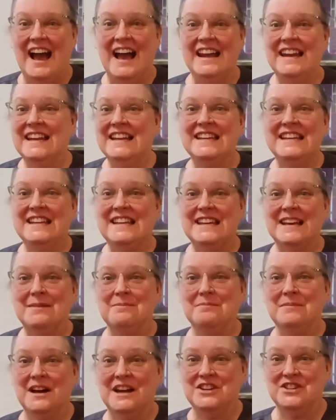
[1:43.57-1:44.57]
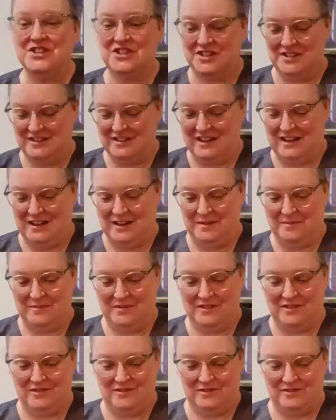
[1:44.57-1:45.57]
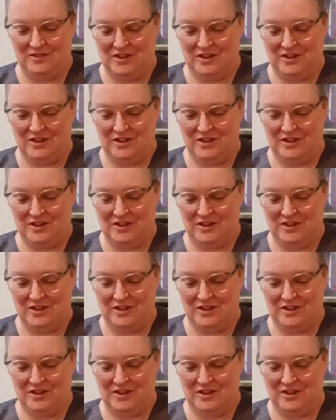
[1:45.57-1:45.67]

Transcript: I didn't get much um,